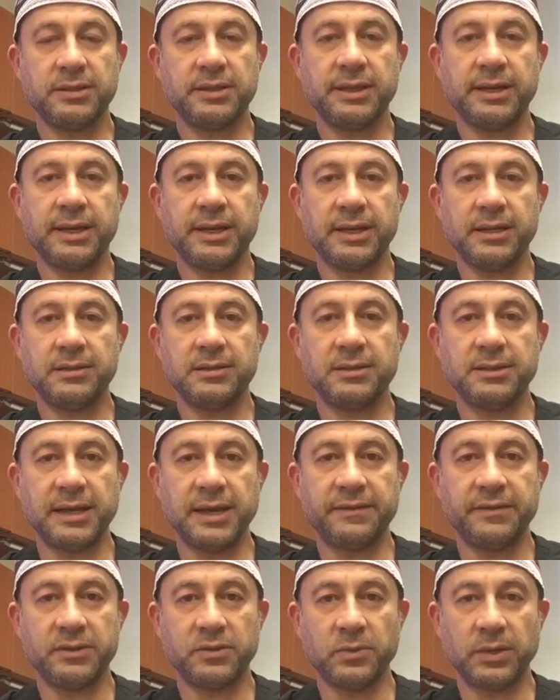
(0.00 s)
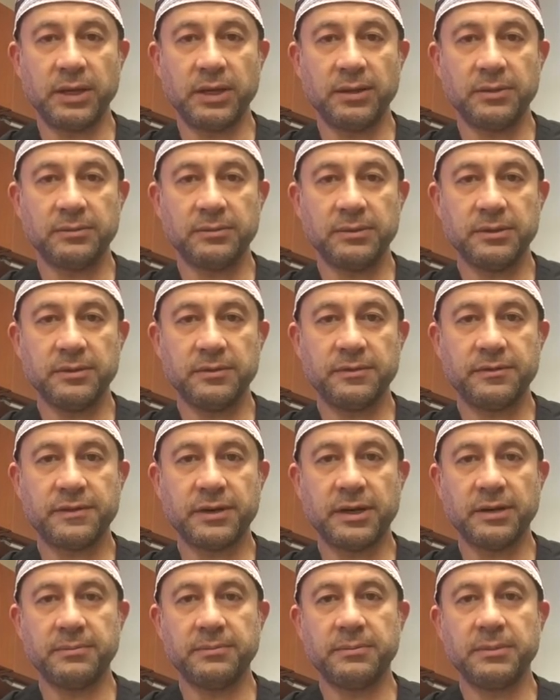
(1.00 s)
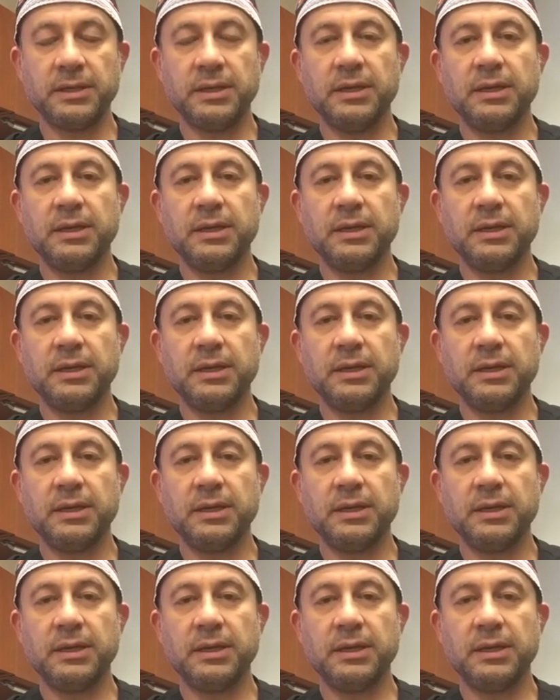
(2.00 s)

and staff as well from